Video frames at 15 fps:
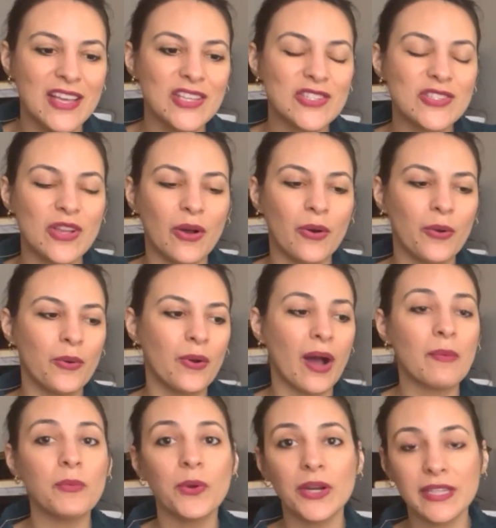So
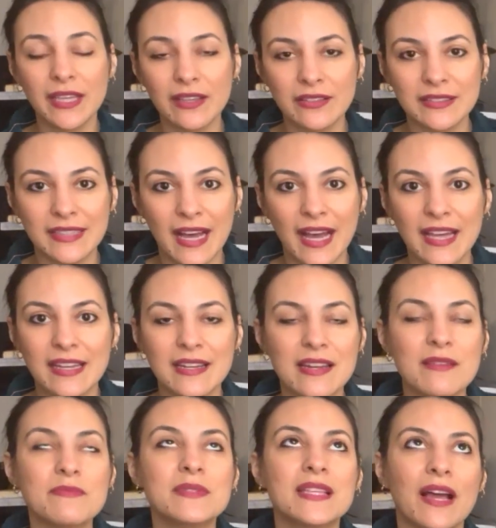I'm working on that and
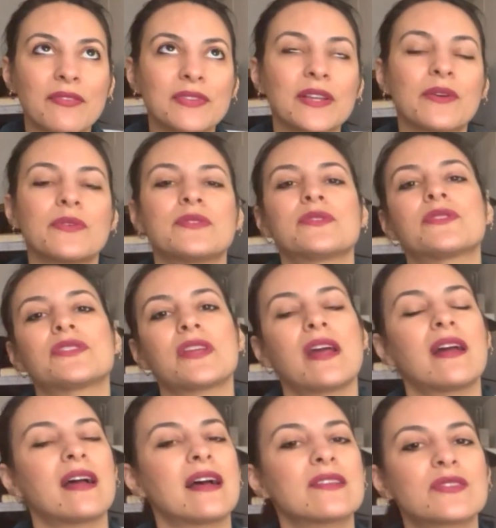I'm definitely going to
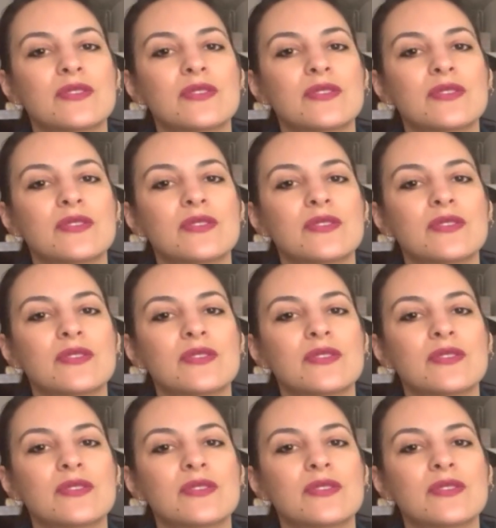share as